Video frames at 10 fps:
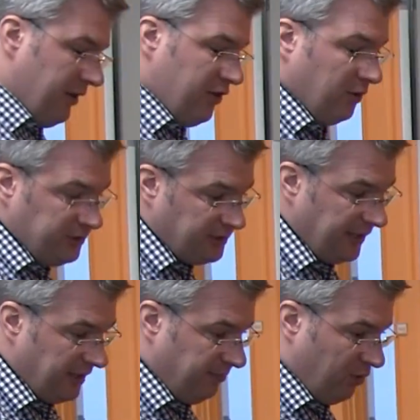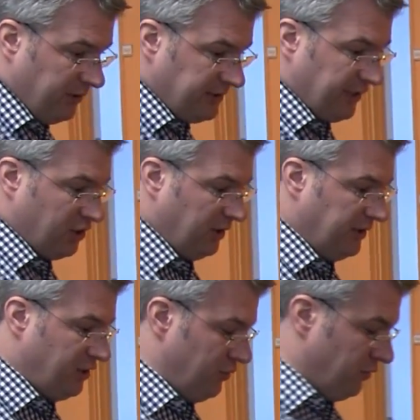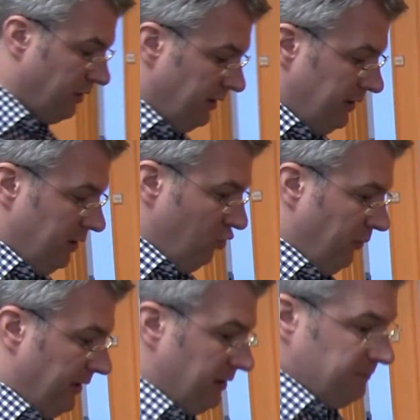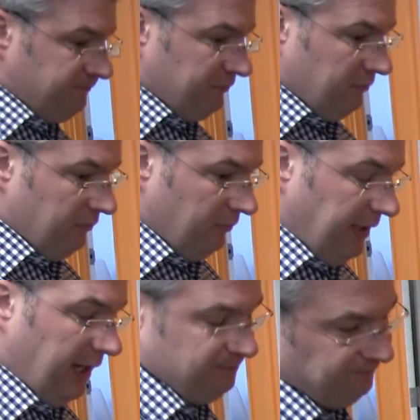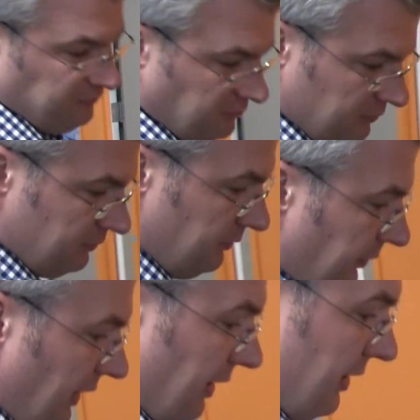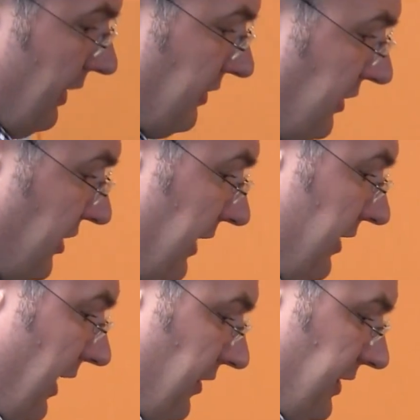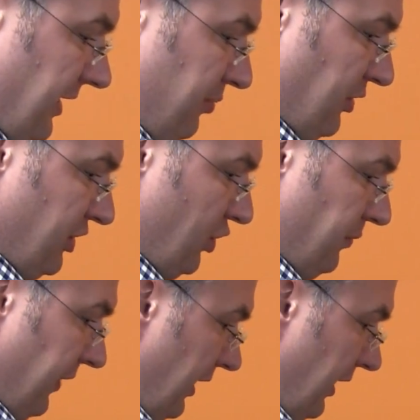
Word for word: those data points actually to, well, yeah, uh, assign the other data points to.